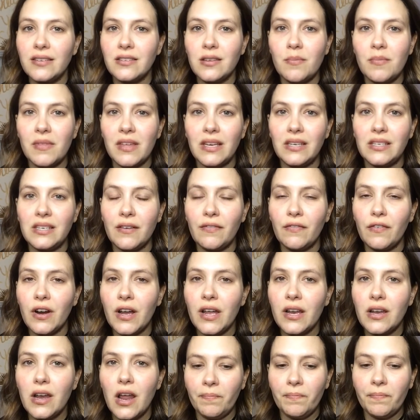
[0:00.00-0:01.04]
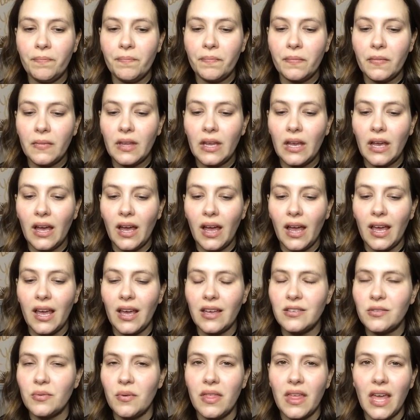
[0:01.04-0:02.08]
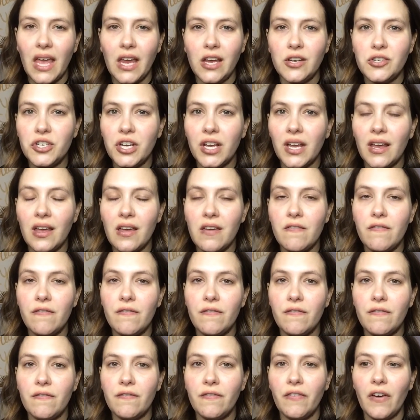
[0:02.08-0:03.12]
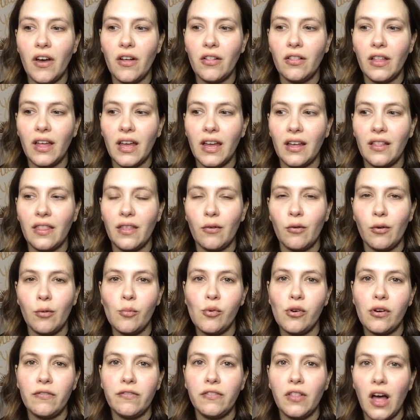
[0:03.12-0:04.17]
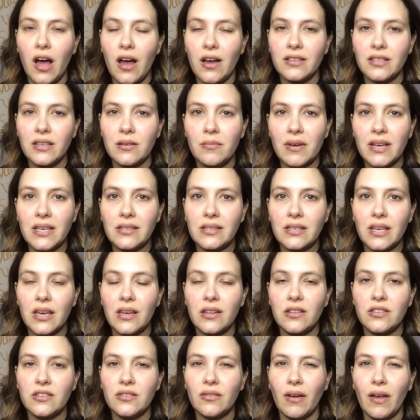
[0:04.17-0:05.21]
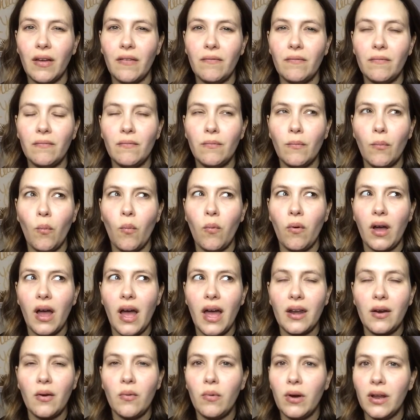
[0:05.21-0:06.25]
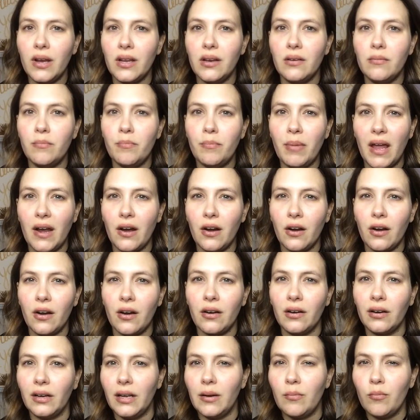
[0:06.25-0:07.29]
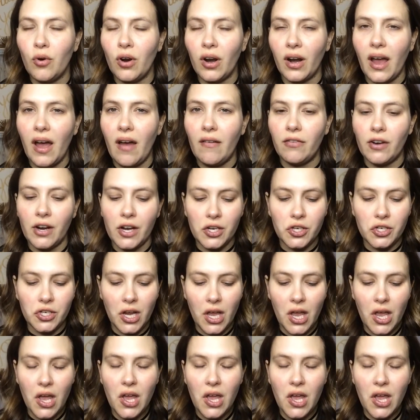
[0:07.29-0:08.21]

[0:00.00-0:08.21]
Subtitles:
something different. I guess with aging, I felt like there were more flaws in my skin, so I kind of wanted better and more coverage.